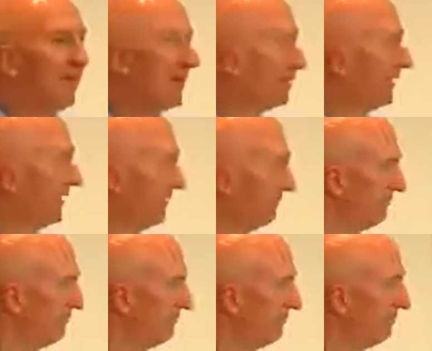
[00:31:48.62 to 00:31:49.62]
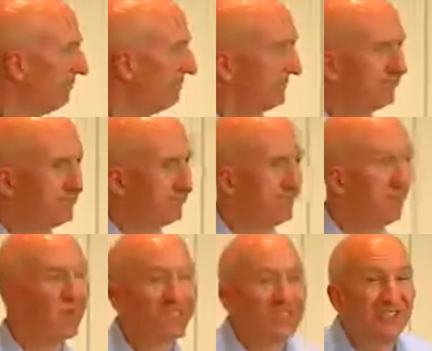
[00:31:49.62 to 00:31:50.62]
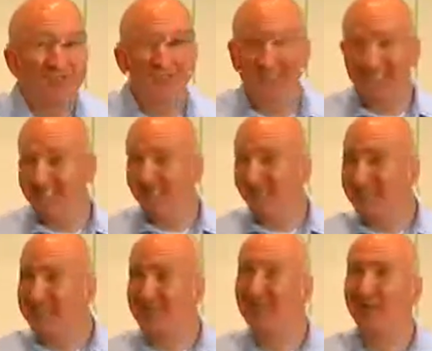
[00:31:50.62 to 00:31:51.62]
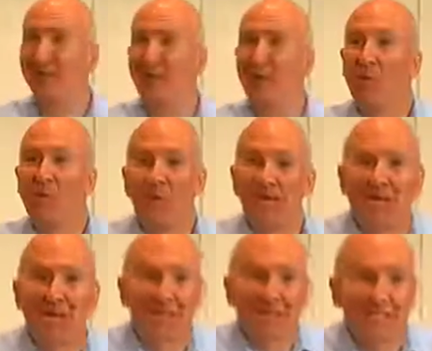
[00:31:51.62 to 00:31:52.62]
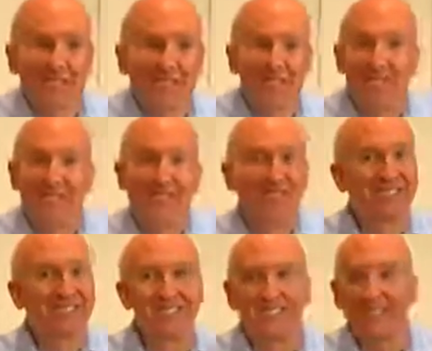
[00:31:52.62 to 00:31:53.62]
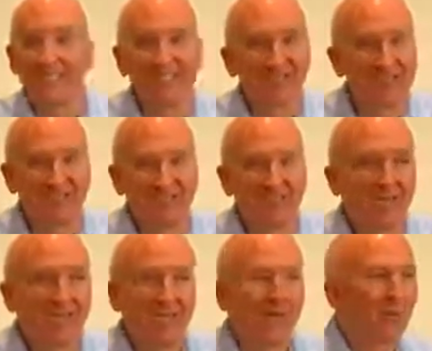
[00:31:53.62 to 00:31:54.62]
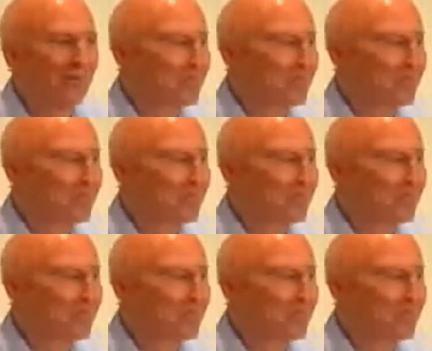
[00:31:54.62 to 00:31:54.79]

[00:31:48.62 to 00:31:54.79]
mail mean? What does do not solicit mean? What constitutes a solicitation and